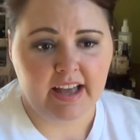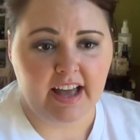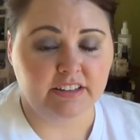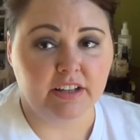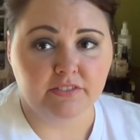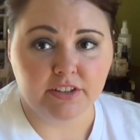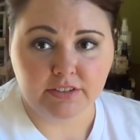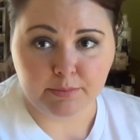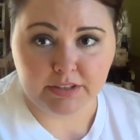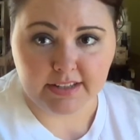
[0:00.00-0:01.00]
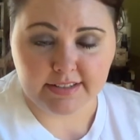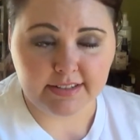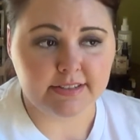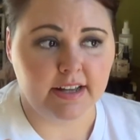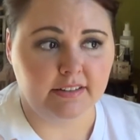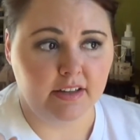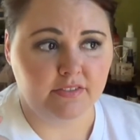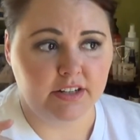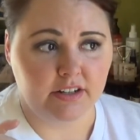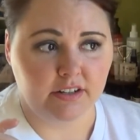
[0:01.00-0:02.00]
I love their lip glosses, I love
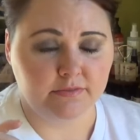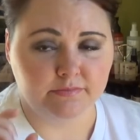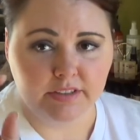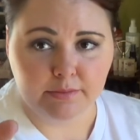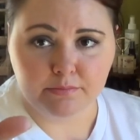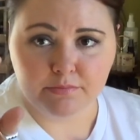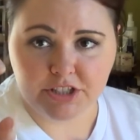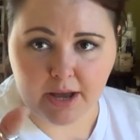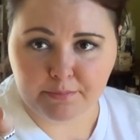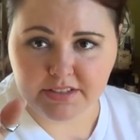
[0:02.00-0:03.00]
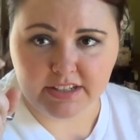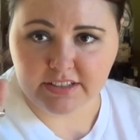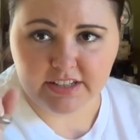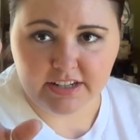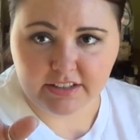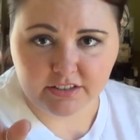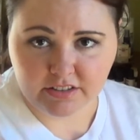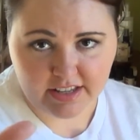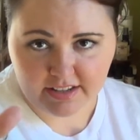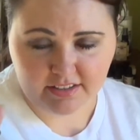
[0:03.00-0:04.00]
their lip chapstick tinted
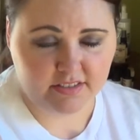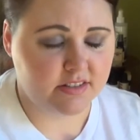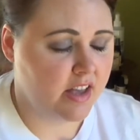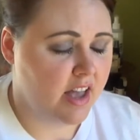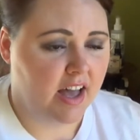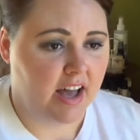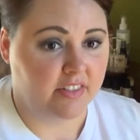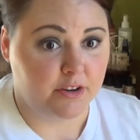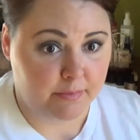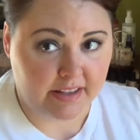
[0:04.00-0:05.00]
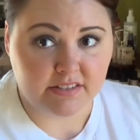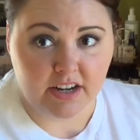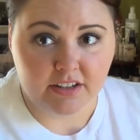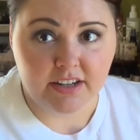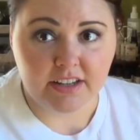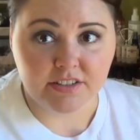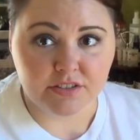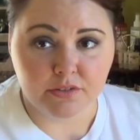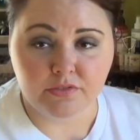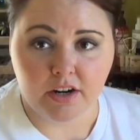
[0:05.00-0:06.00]
things, their mascara is
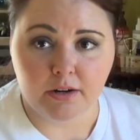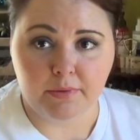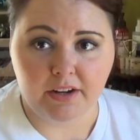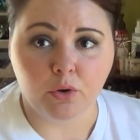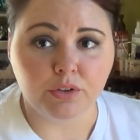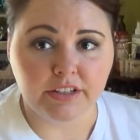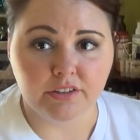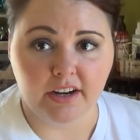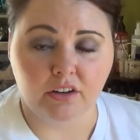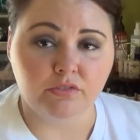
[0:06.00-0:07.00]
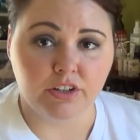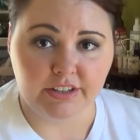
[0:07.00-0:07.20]
so far my holy grail for a